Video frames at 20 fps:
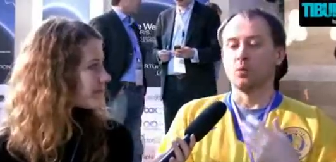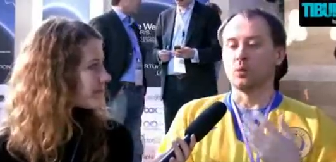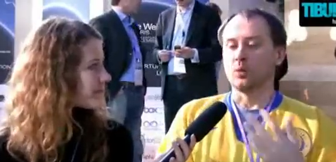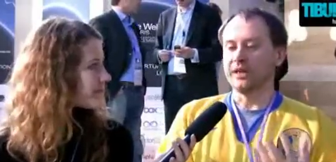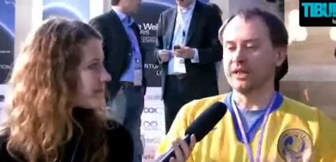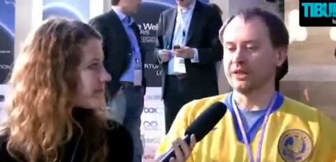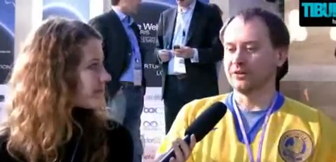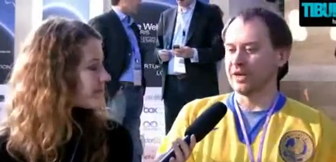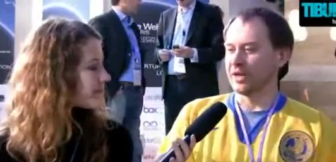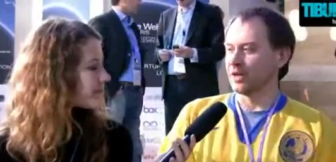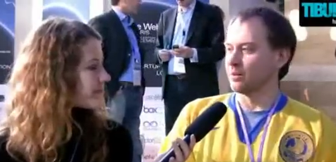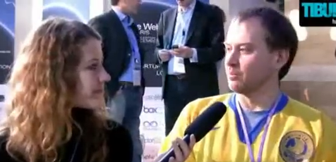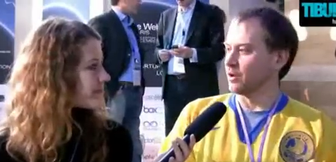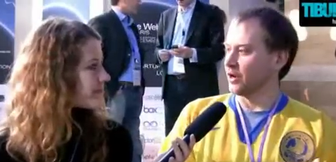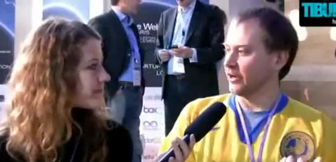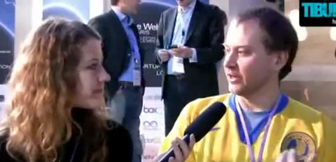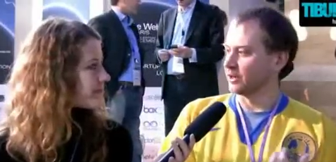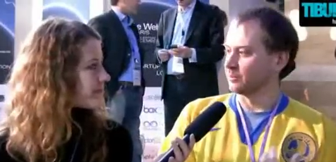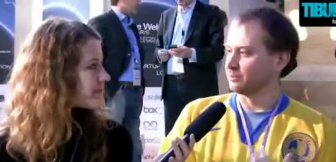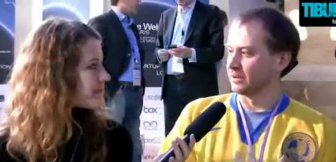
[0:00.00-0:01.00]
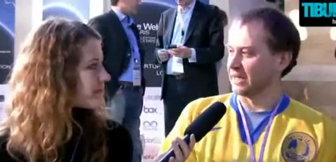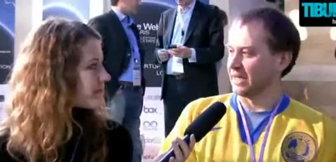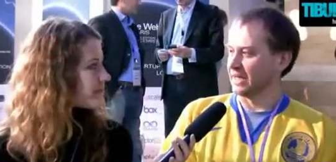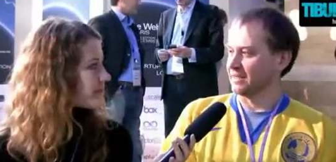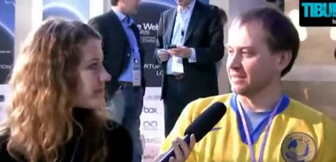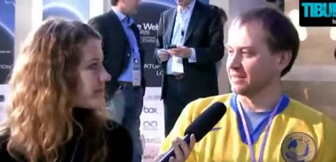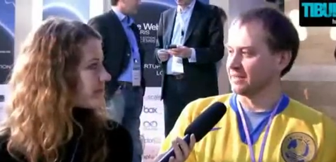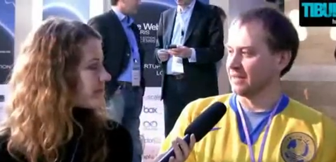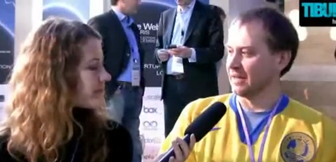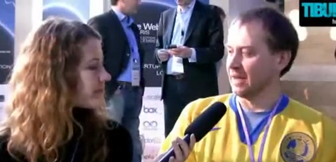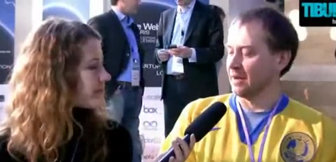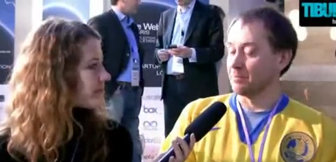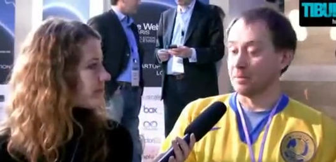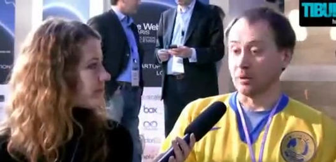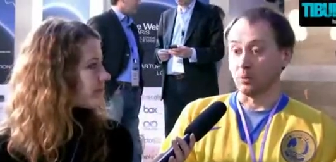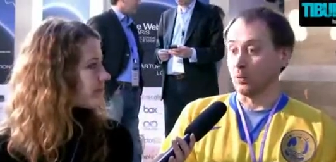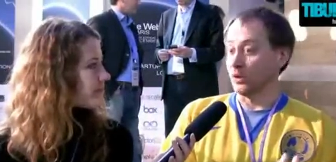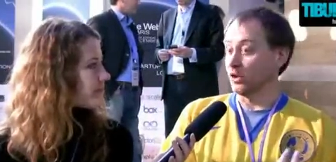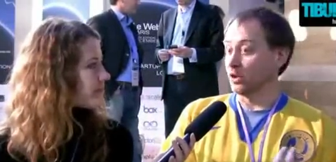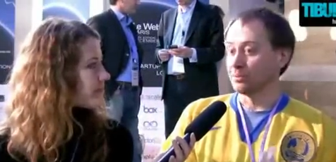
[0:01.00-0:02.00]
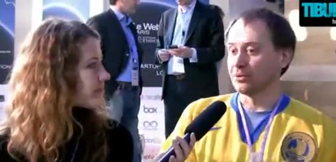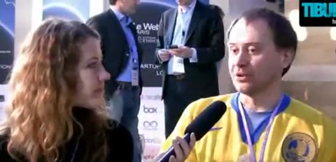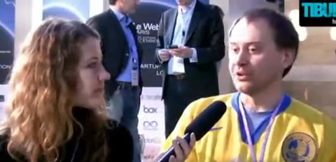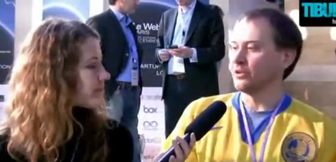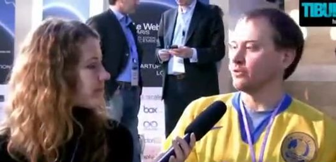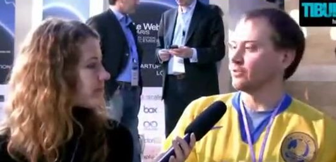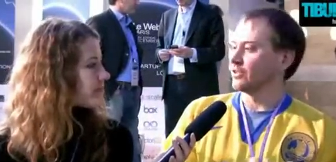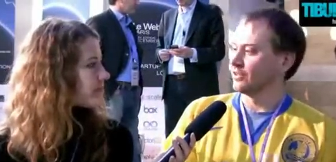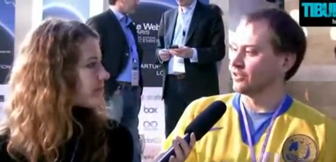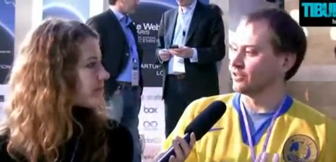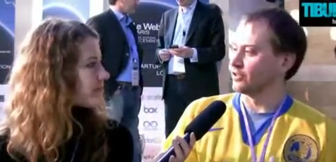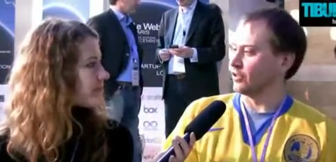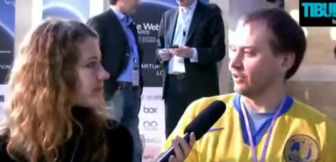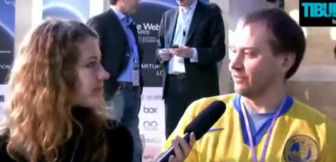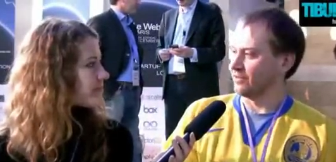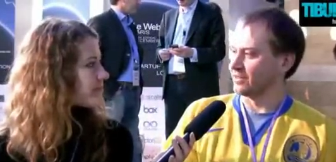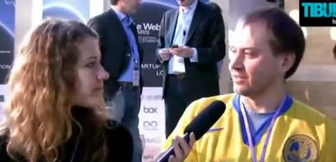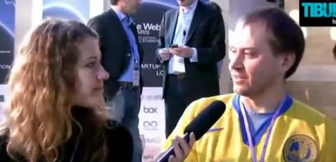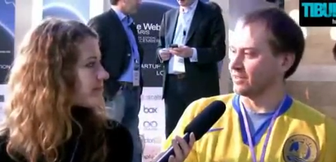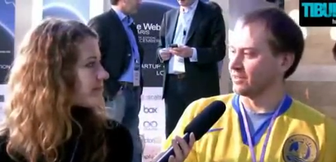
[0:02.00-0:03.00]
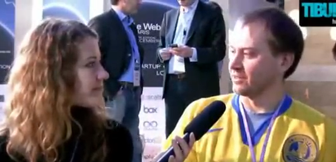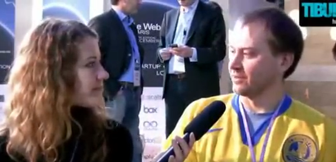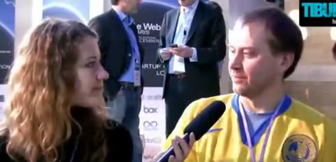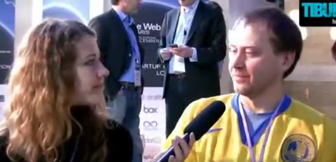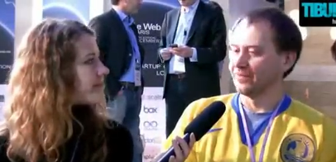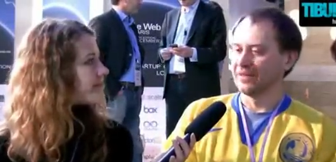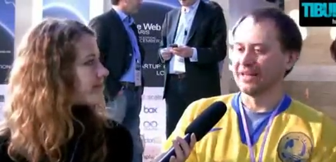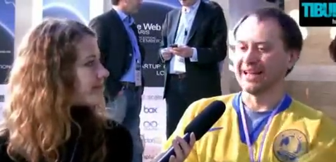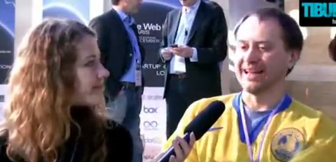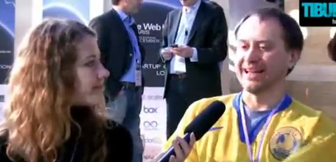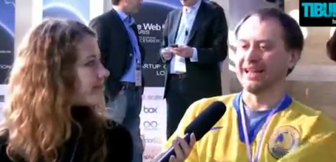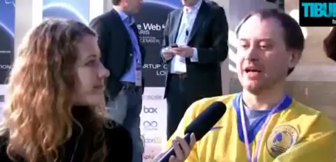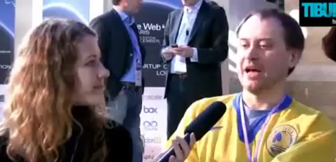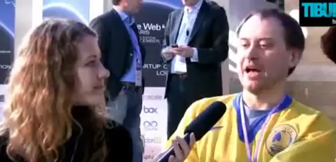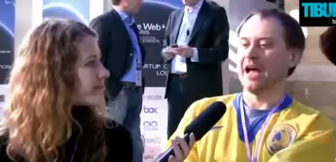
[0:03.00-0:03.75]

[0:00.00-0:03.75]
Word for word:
Speaker 1: We create a marketplace, but we're not producing the services. Then